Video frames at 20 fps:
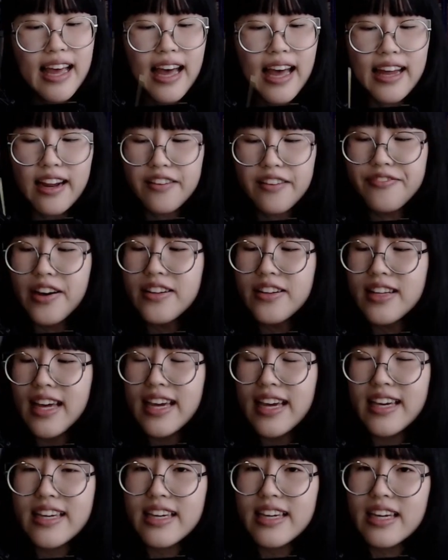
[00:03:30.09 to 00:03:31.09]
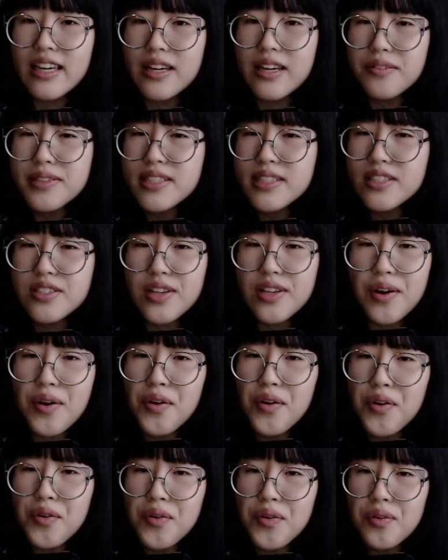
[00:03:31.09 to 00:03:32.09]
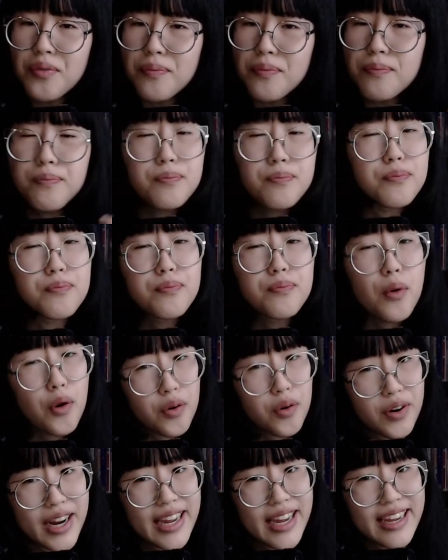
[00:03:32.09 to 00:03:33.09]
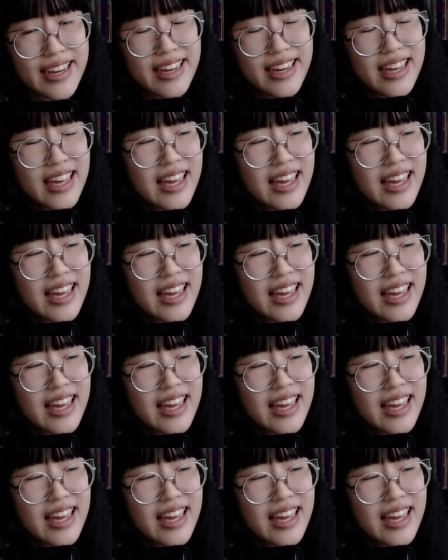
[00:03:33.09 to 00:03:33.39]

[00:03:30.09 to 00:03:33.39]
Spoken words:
And I felt like it was so boring.